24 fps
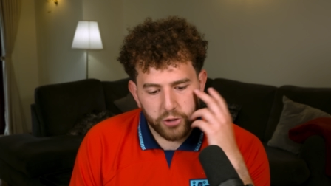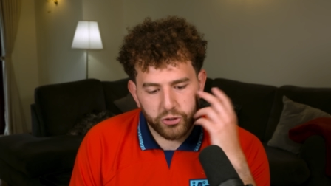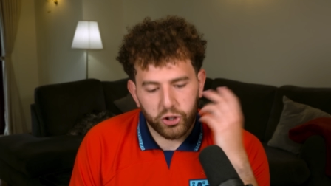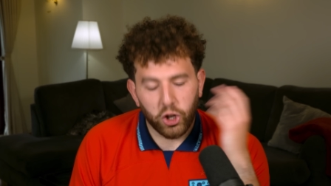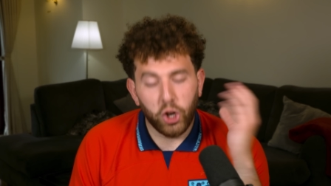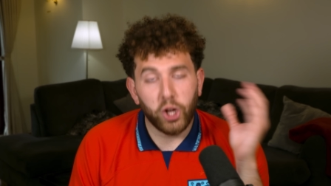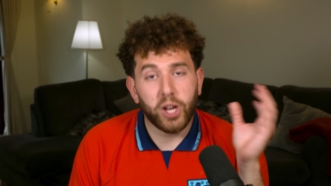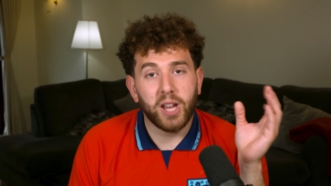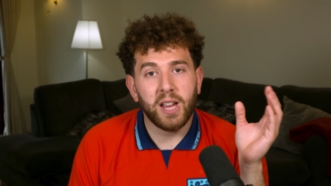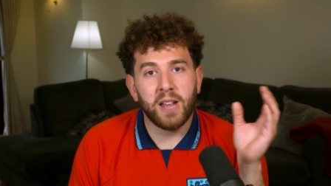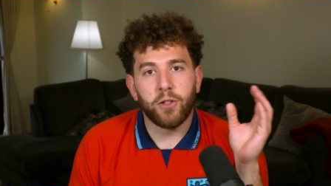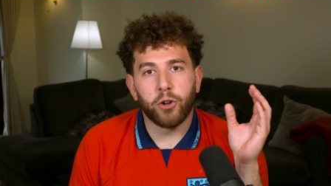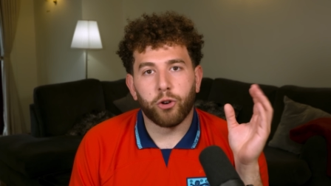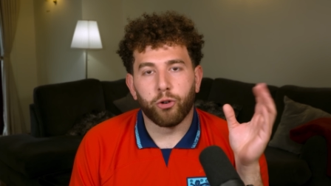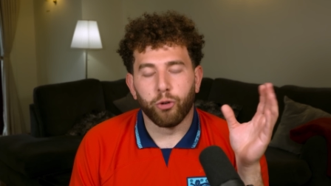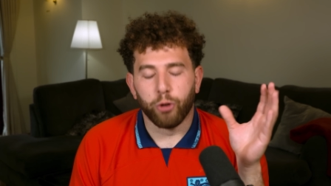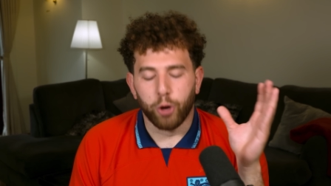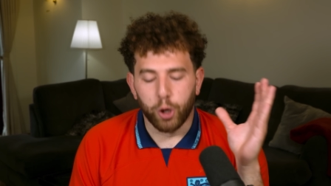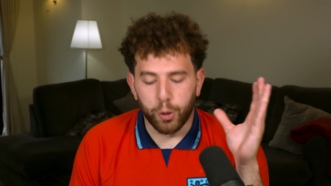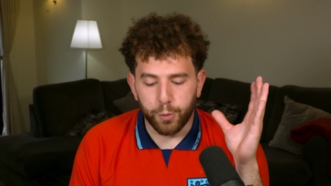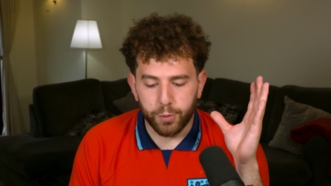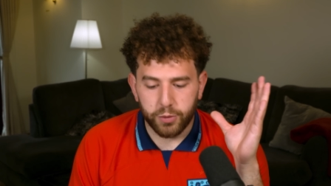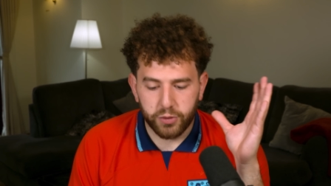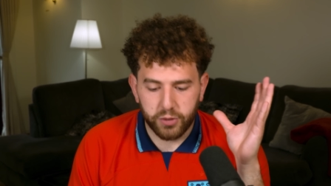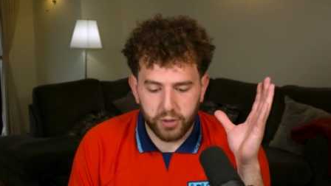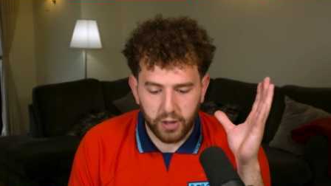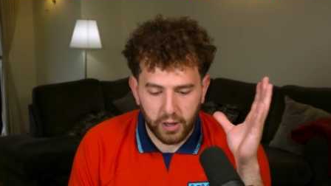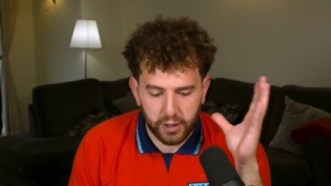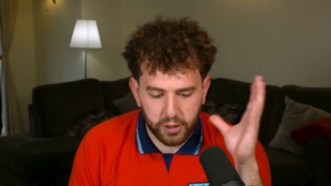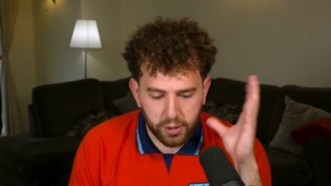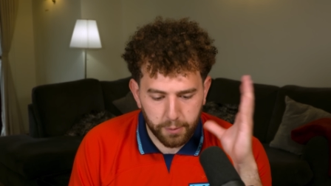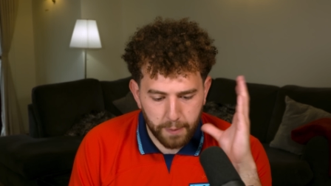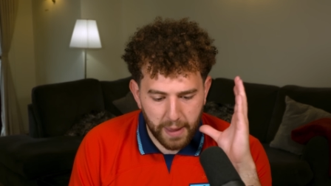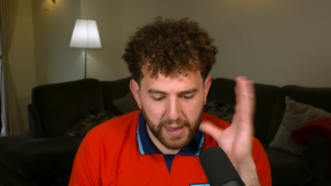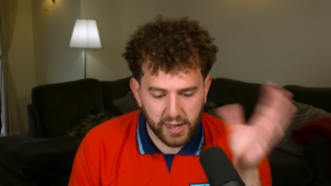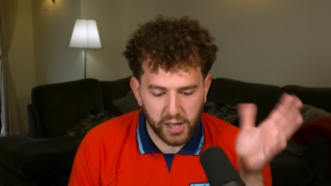So looking at the groups,
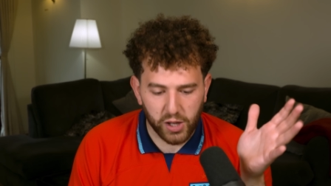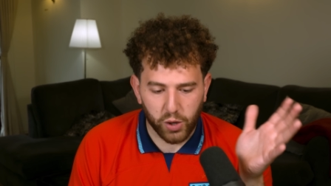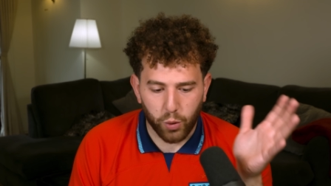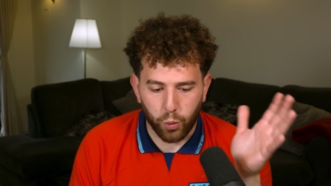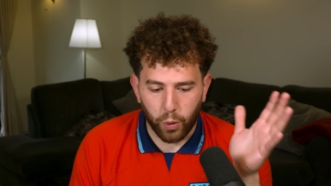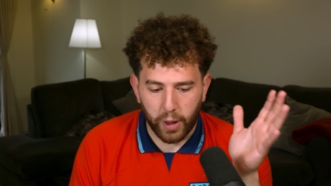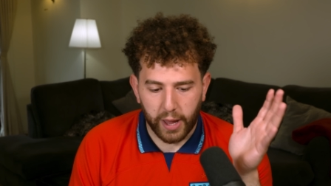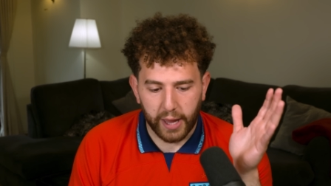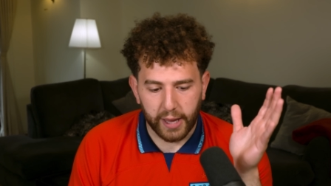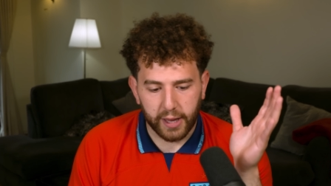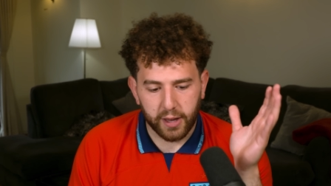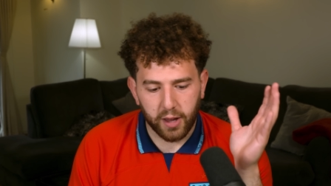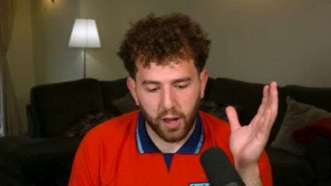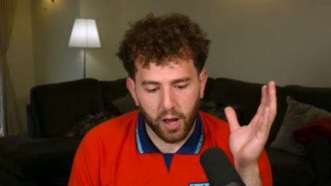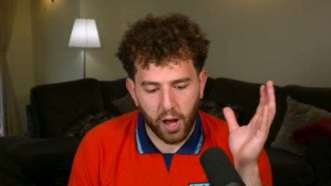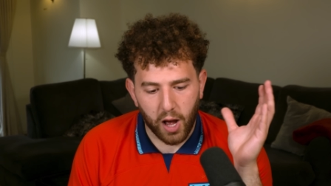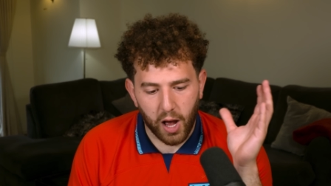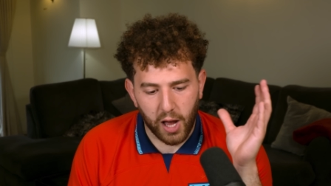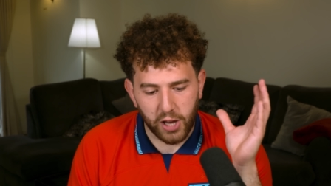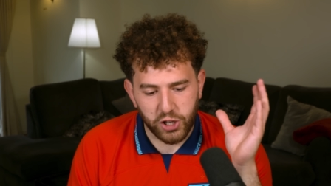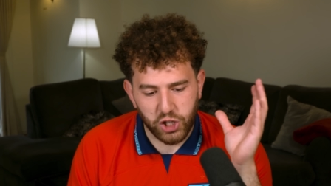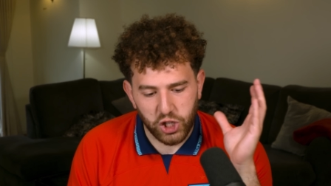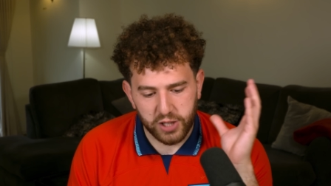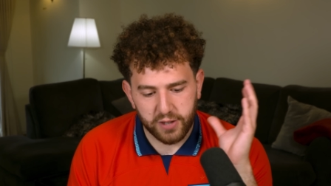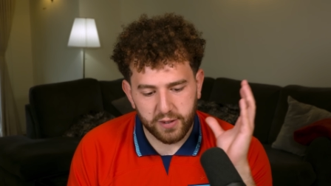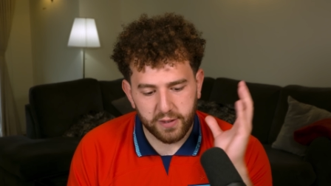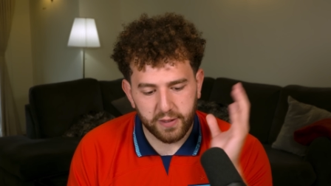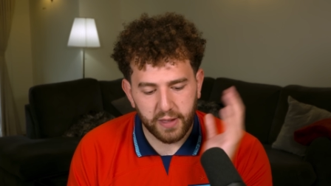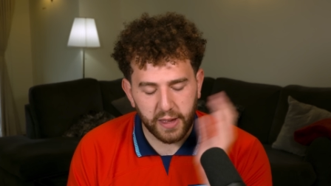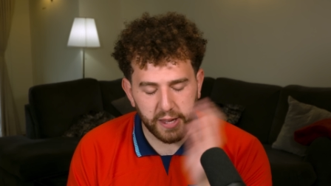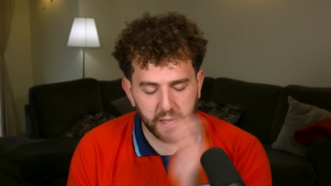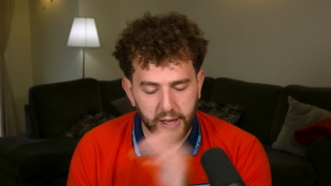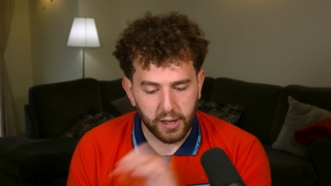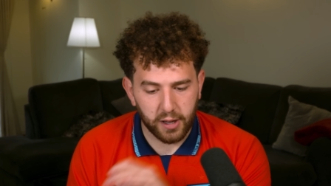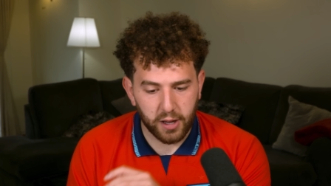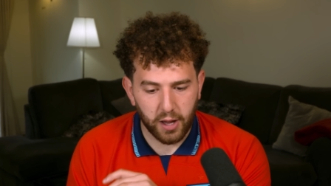to make it quick, I just
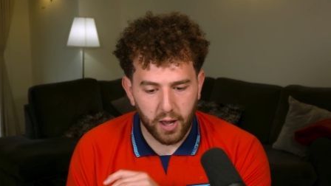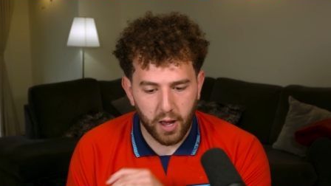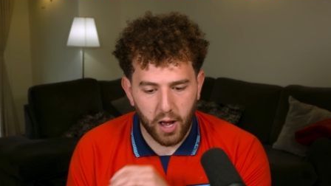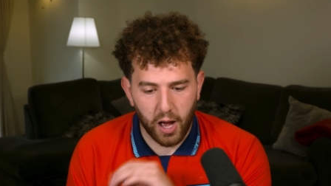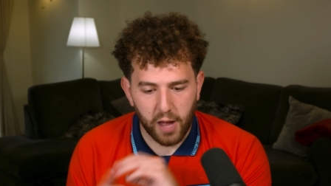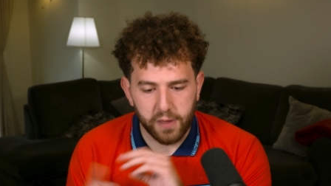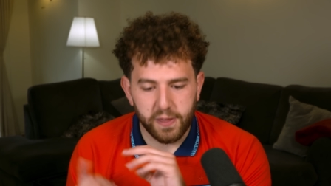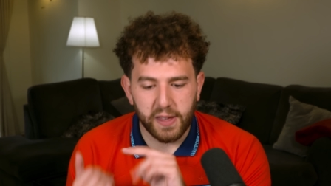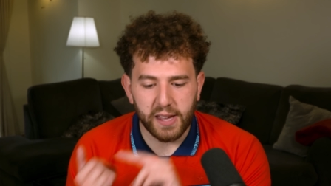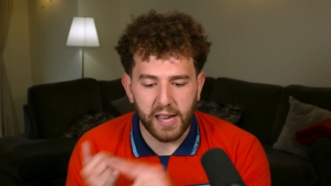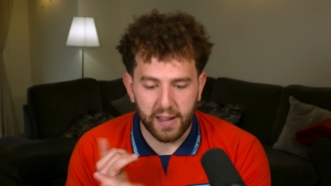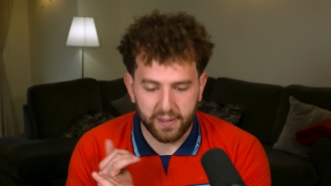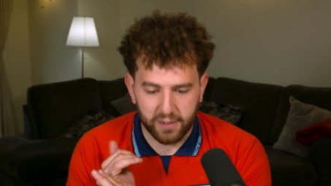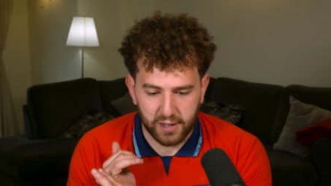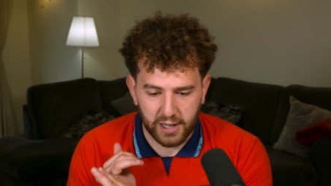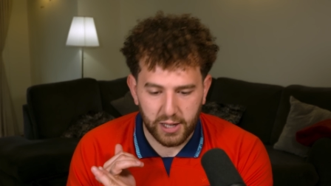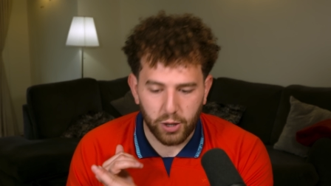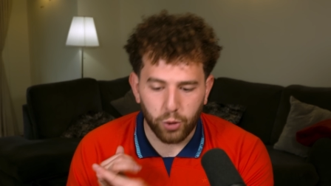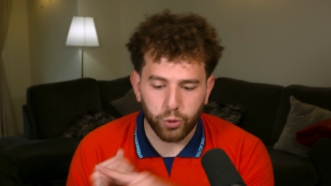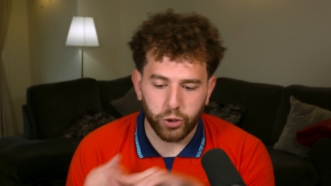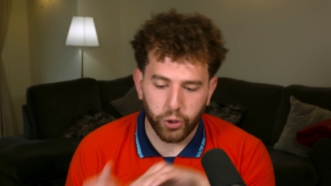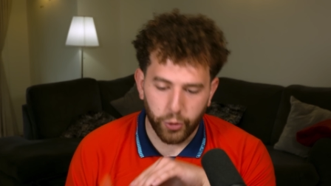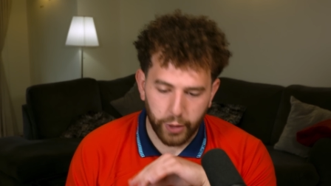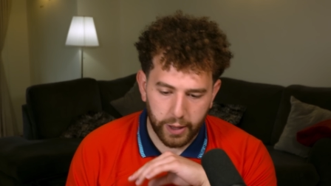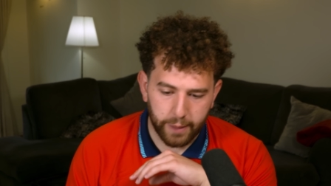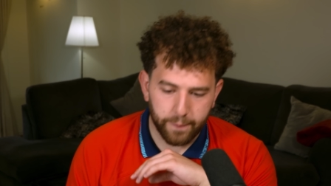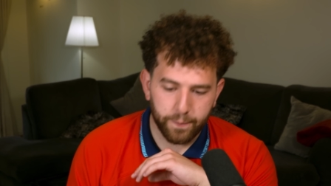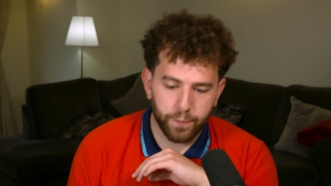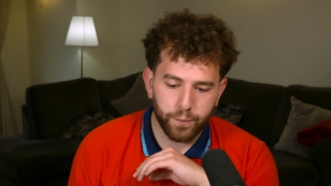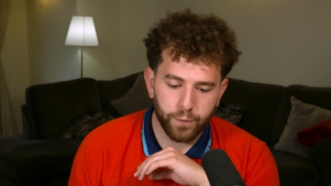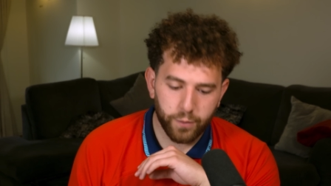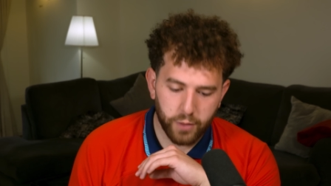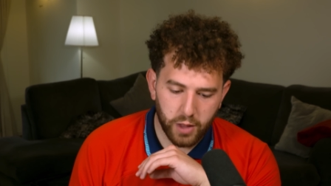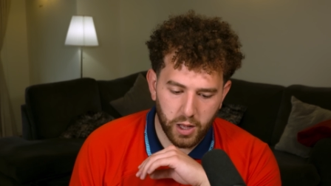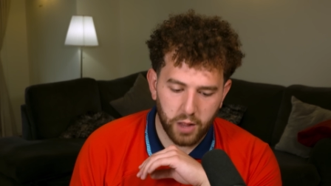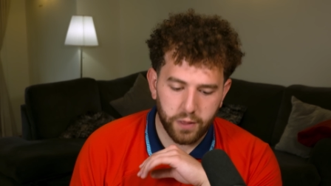think, I think Italy will do it.
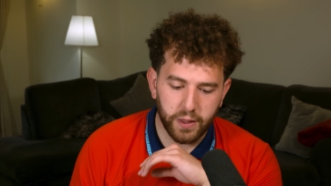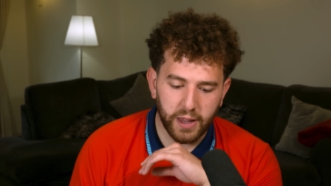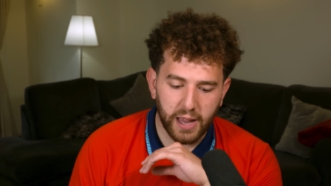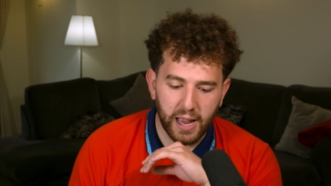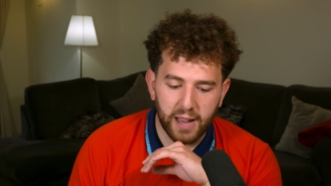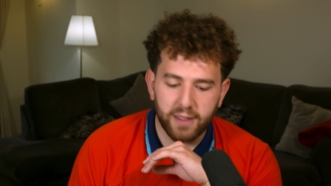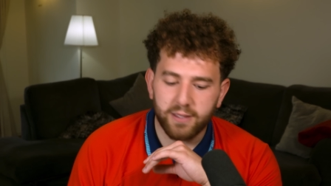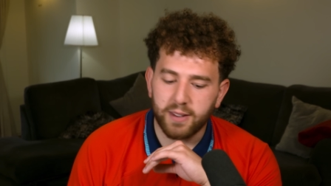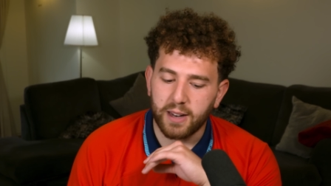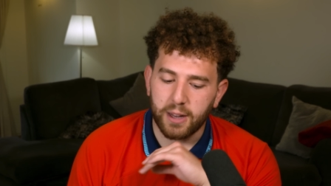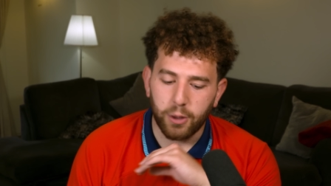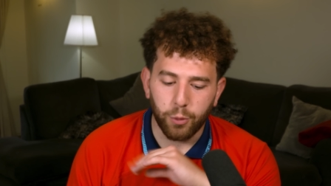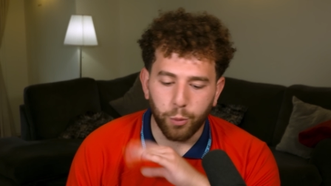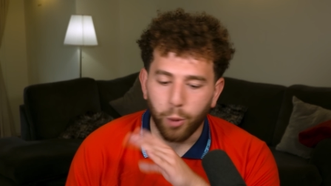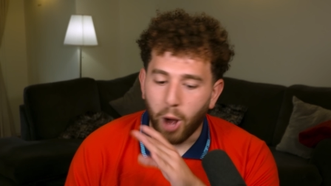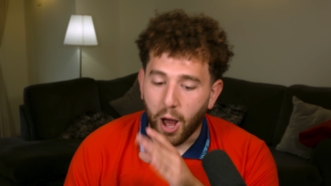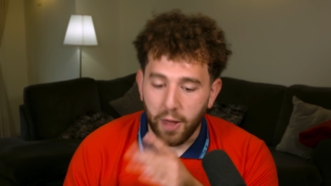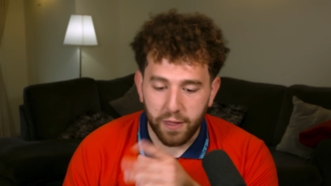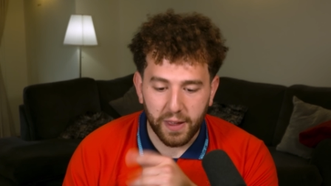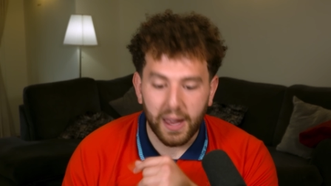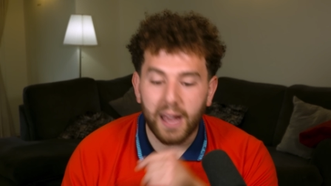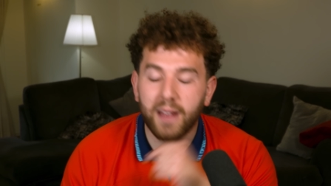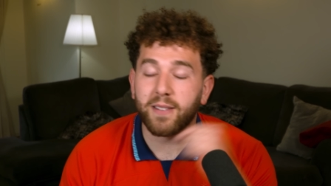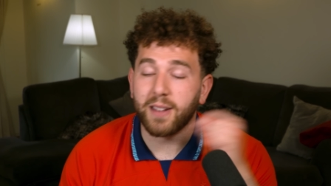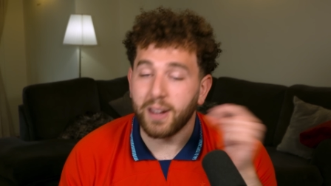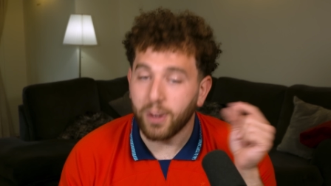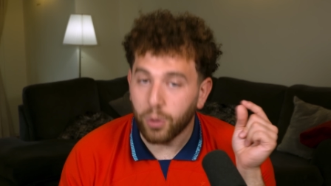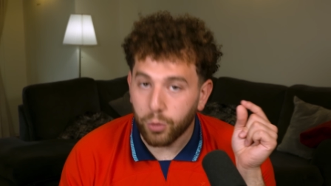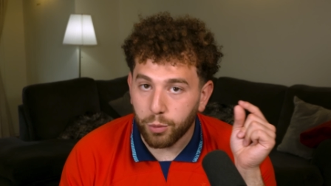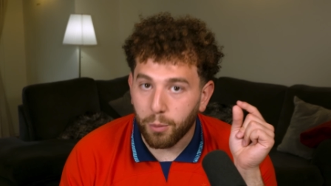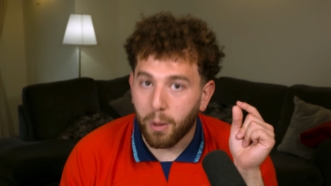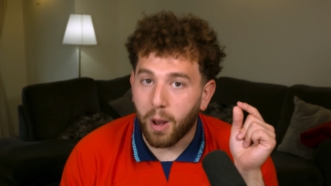I think Italy, I think Italy,